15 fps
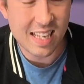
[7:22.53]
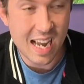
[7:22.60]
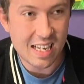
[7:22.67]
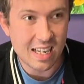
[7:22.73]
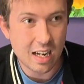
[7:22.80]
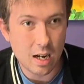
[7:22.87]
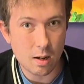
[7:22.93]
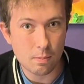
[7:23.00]
that
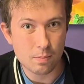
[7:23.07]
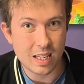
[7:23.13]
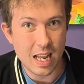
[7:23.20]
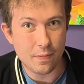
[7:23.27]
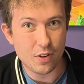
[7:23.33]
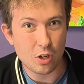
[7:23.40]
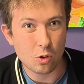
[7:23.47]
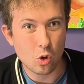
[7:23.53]

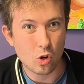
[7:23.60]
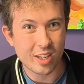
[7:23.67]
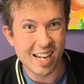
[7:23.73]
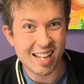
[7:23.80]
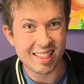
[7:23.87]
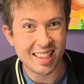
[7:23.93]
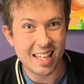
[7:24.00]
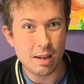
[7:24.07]
if you look
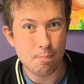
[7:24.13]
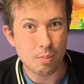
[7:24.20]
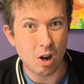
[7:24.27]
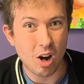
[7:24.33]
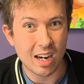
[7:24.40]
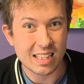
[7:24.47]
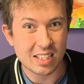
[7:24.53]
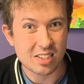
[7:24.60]
at the
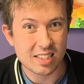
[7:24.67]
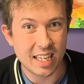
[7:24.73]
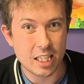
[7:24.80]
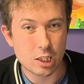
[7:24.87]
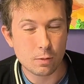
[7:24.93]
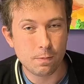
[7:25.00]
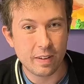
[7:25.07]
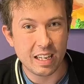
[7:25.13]
behind the
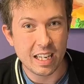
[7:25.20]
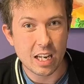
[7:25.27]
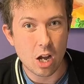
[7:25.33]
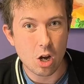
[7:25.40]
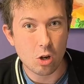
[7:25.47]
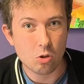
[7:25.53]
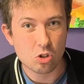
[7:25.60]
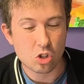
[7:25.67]
scenes
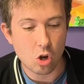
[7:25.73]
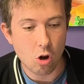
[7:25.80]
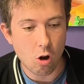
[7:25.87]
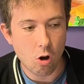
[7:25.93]
videos